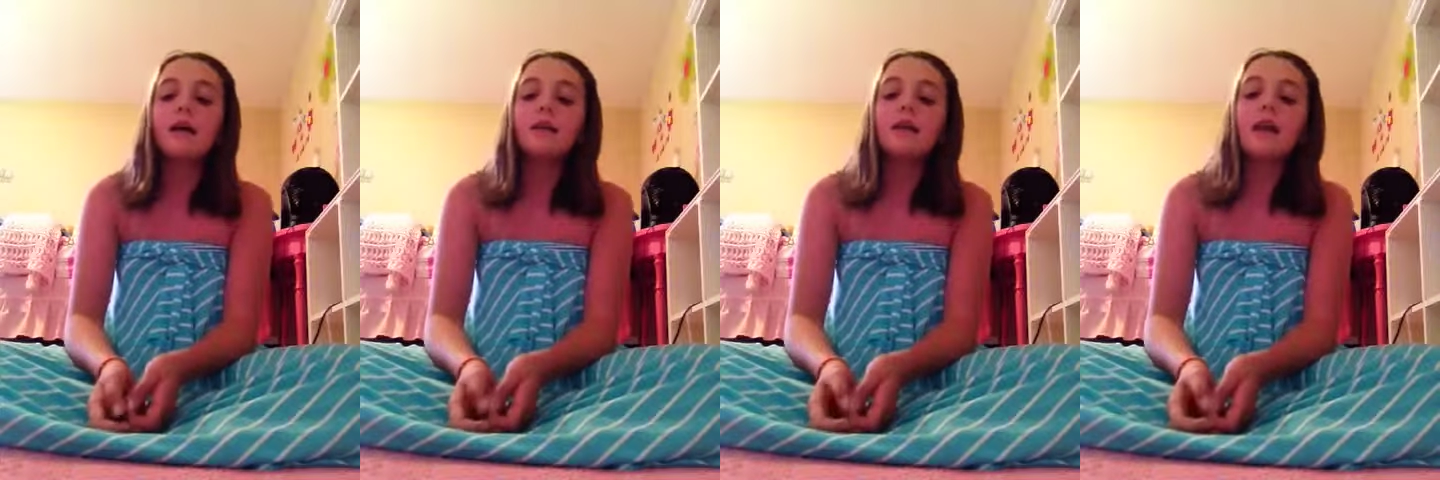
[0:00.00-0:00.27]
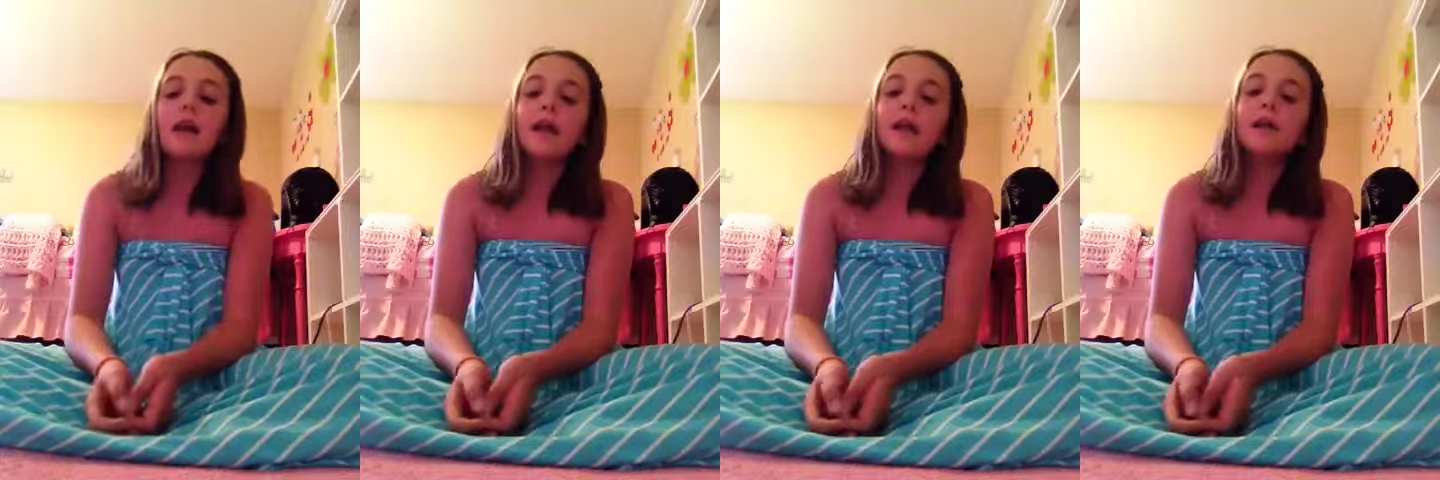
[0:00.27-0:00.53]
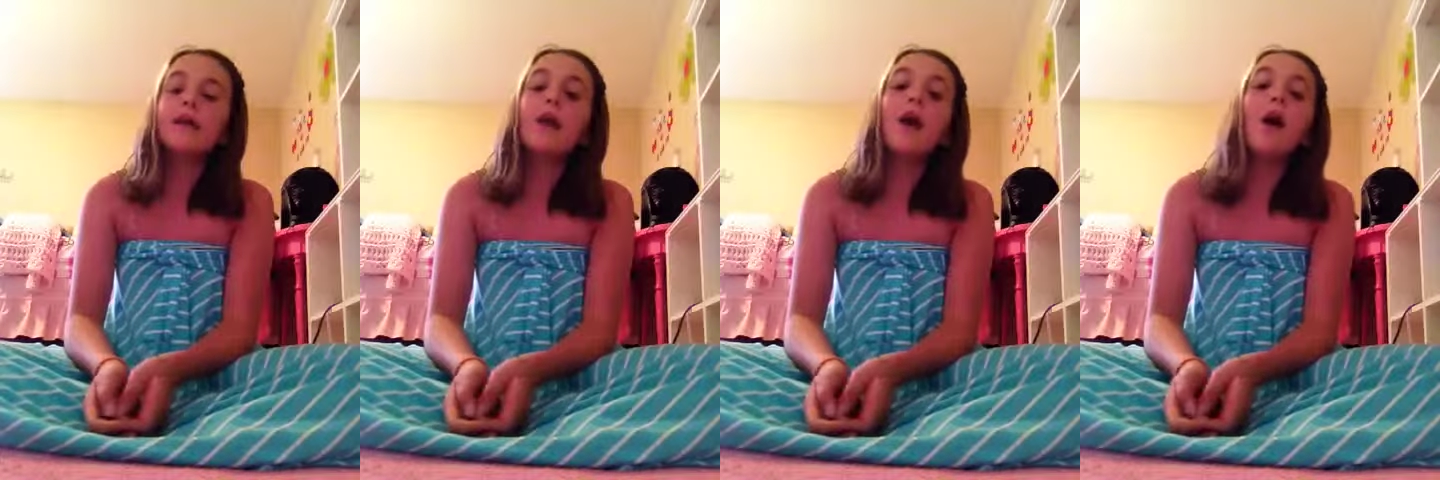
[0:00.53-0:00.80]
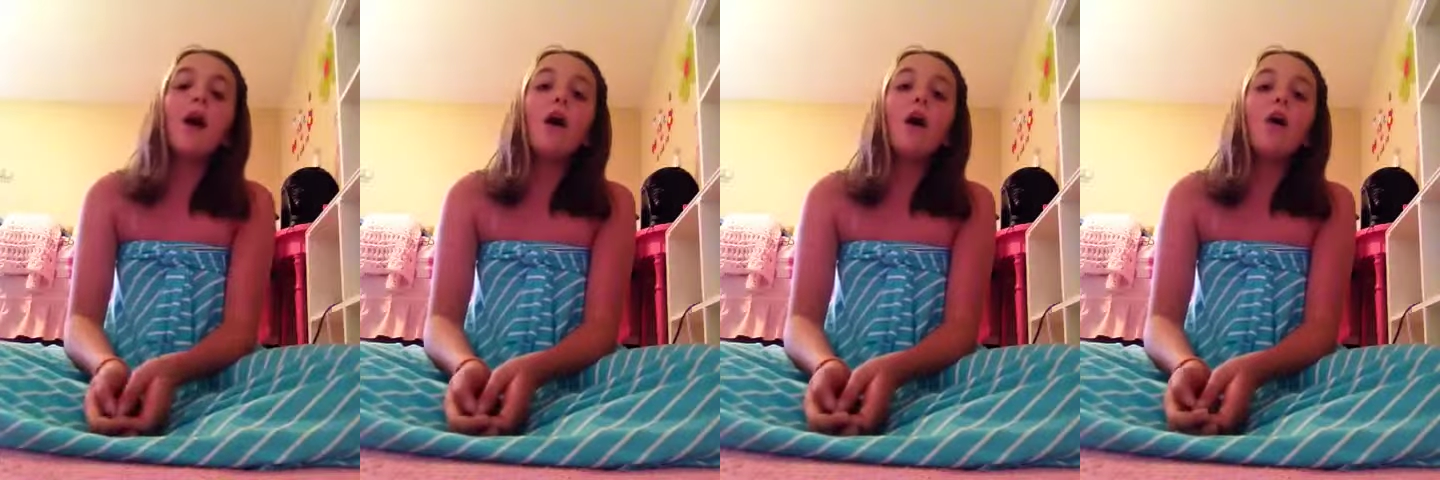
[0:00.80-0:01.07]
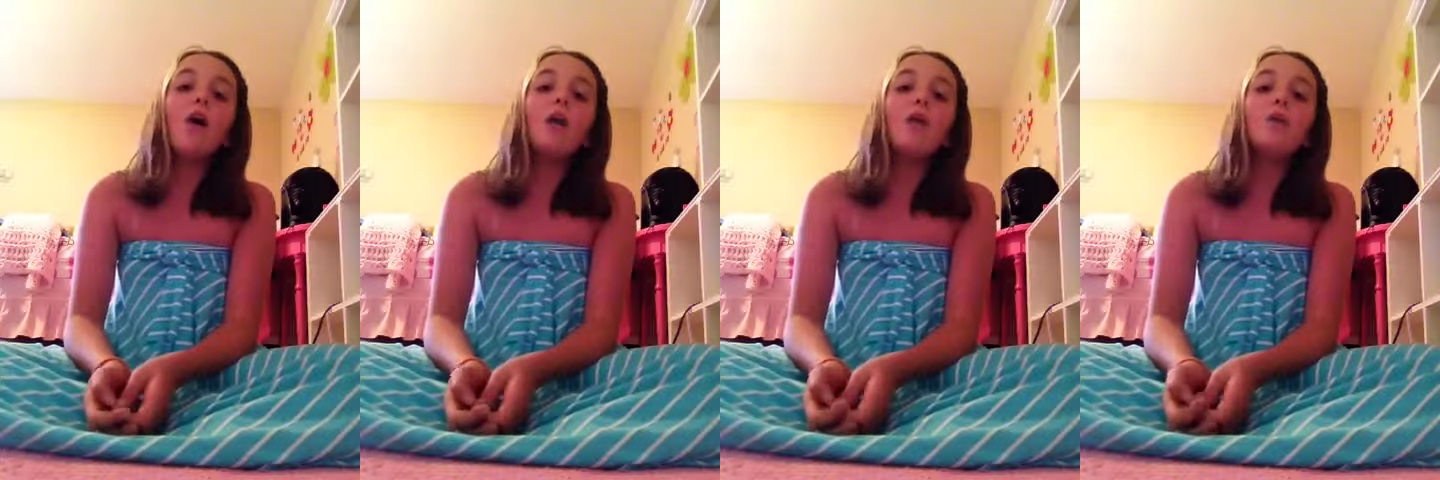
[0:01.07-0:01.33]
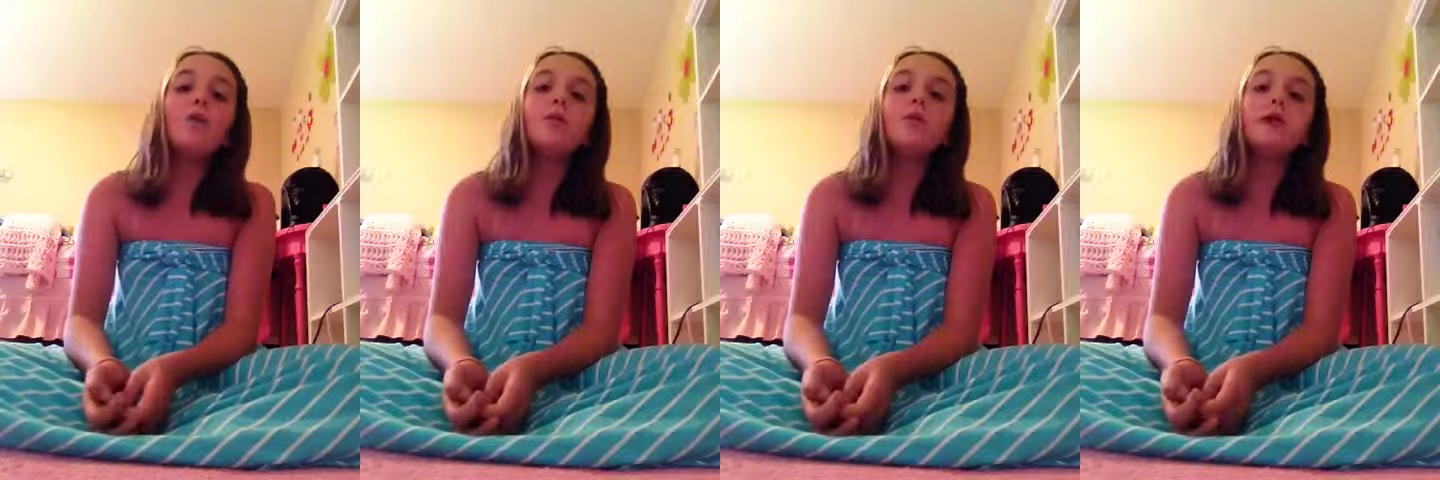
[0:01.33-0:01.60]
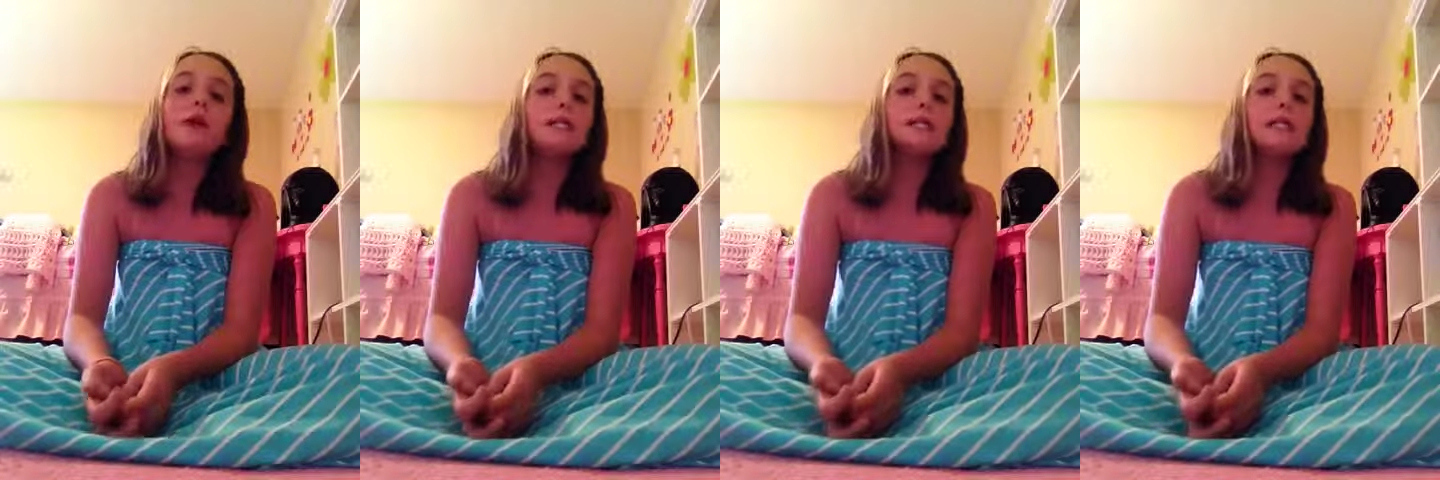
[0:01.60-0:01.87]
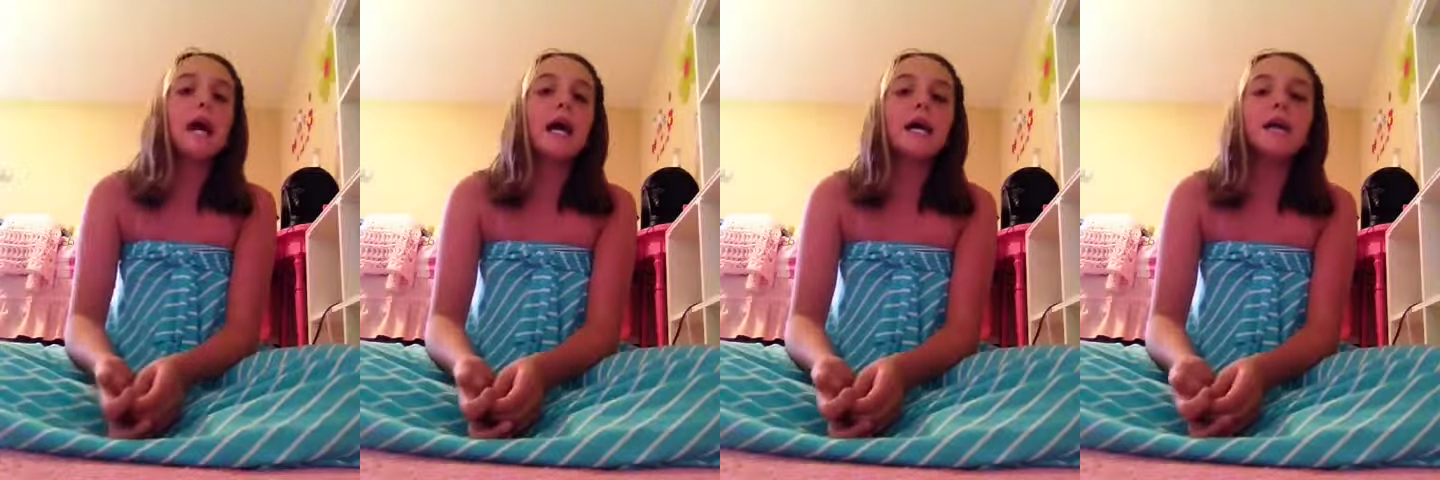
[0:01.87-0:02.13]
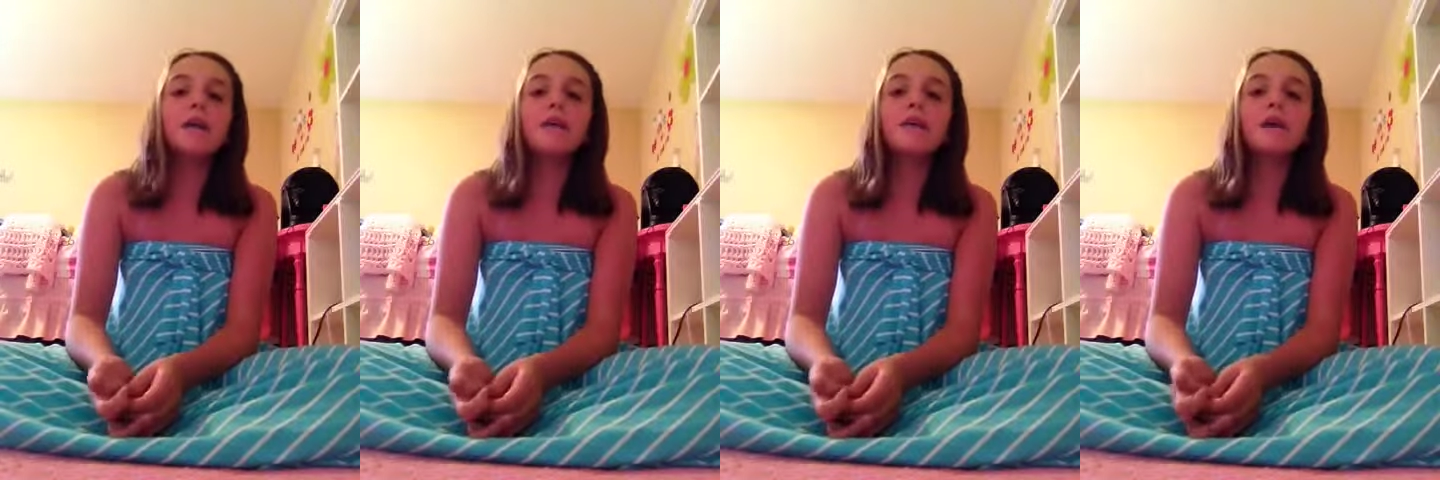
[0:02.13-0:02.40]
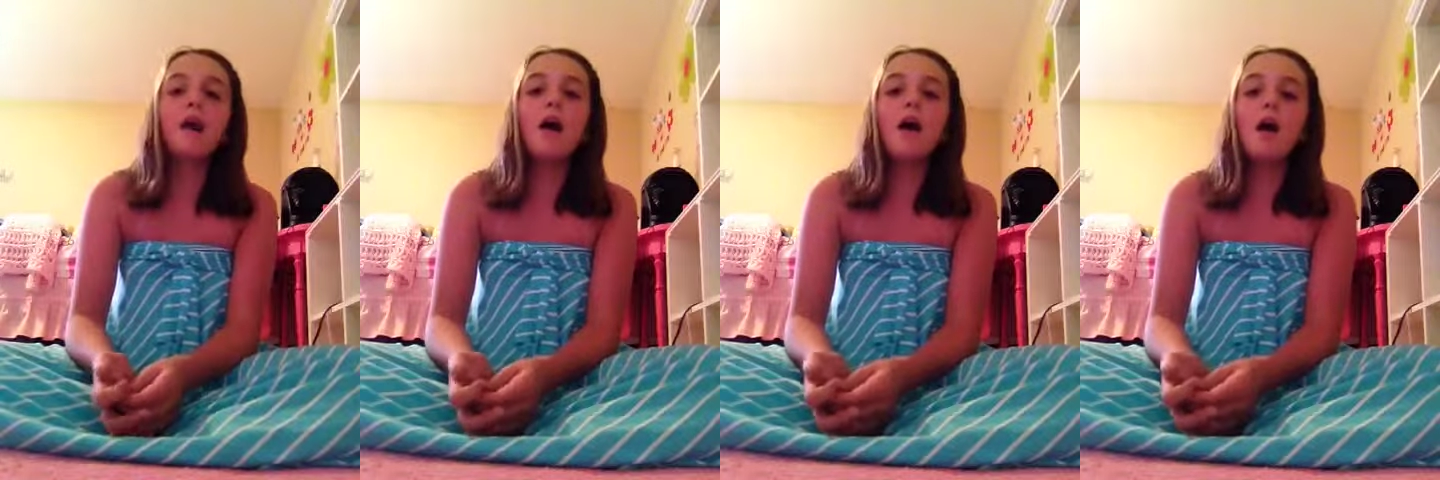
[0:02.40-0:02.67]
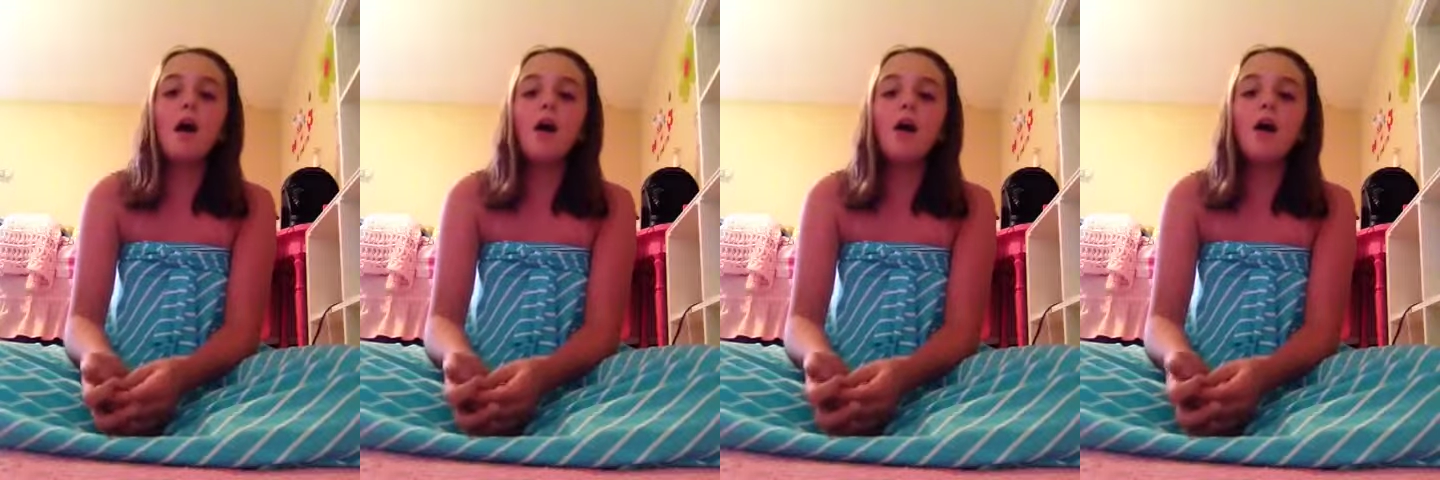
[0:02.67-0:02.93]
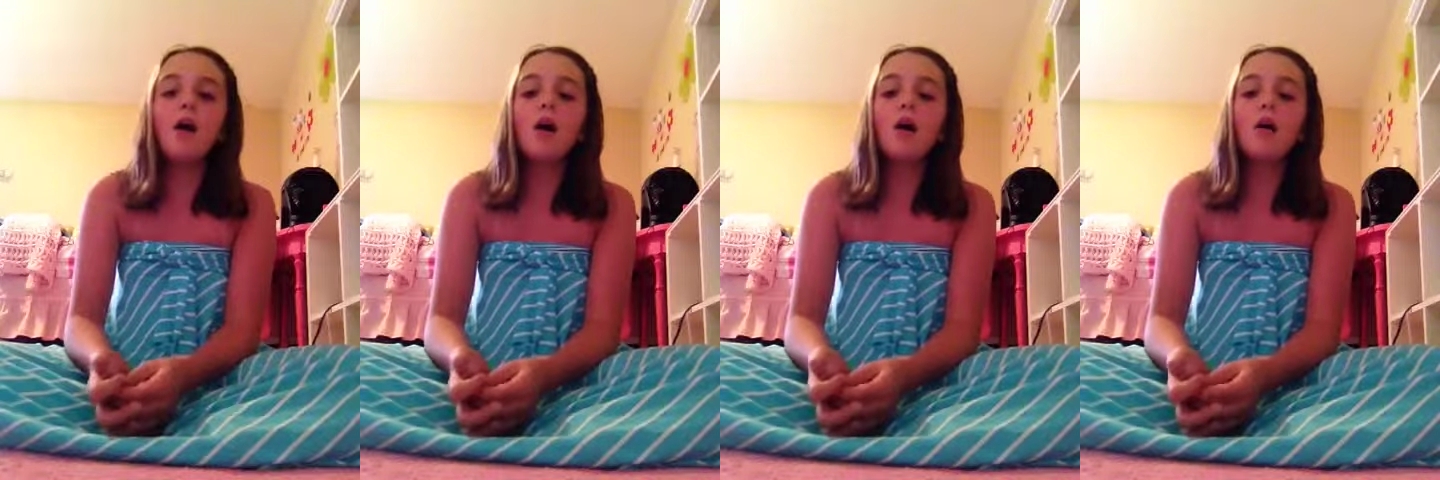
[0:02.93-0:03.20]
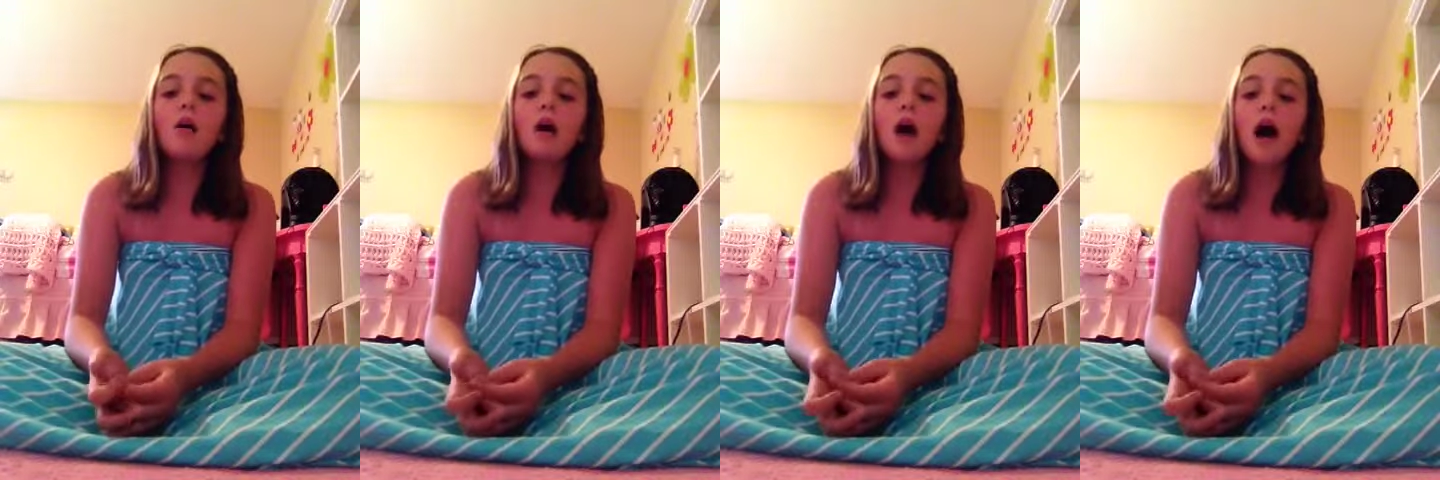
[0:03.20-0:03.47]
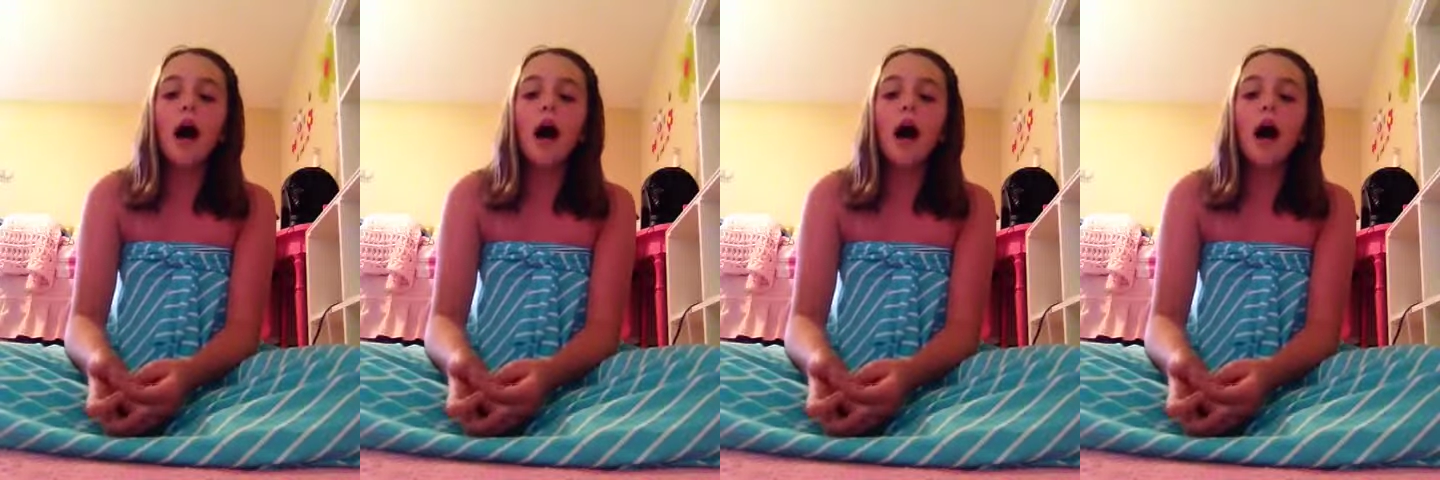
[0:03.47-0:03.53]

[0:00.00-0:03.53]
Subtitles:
Let it go, let it go.